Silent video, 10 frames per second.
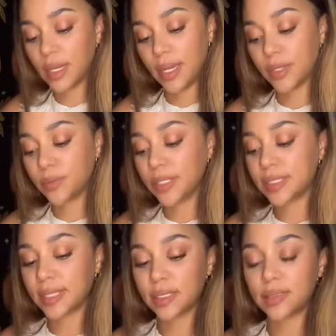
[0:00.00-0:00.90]
It reads
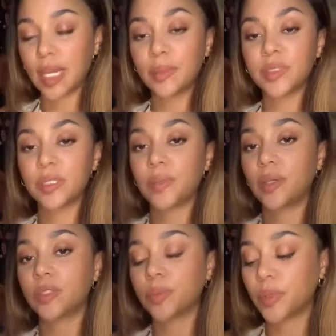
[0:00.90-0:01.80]
like the dam is
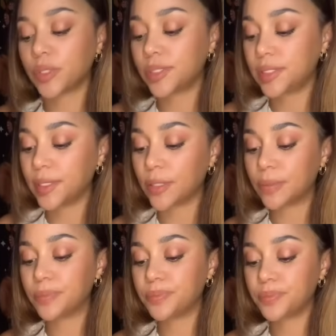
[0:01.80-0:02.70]
about to burst here.
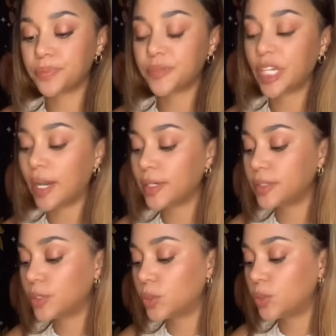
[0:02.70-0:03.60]
Now, I don't
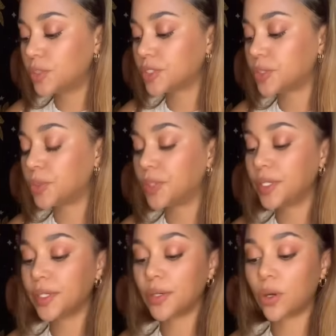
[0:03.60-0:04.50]
know who is who
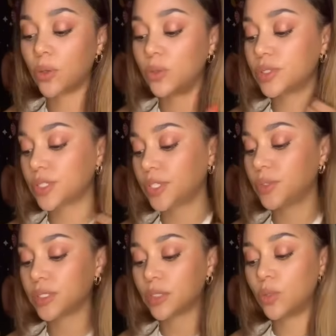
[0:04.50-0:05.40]
here or who is
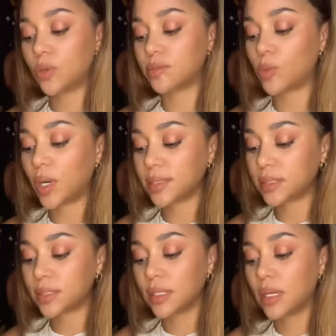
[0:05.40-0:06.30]
accusing who of what,
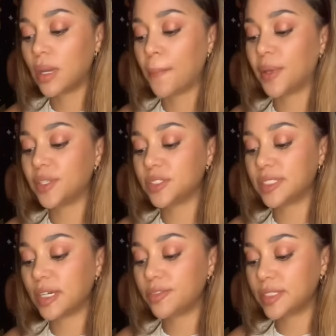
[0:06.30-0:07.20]
but there's
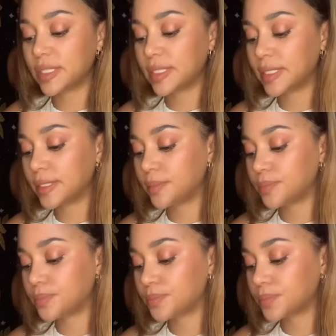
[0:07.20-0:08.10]
definitely
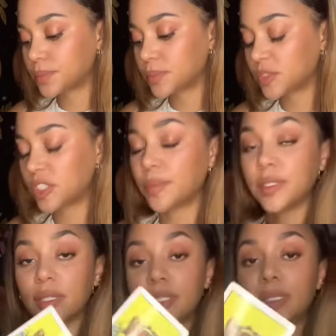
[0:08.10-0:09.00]
something
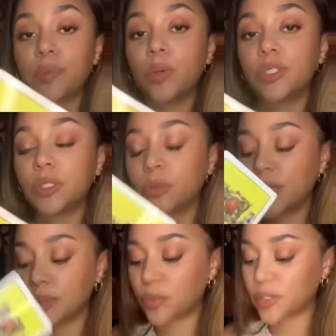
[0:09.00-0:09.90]
that is supposed to
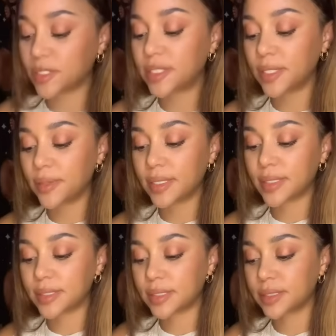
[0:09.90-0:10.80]
read more
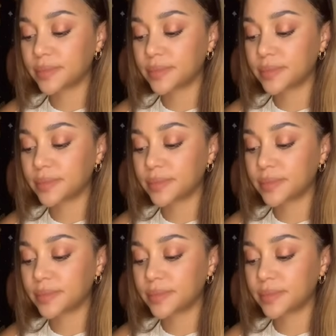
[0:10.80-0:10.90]
serious.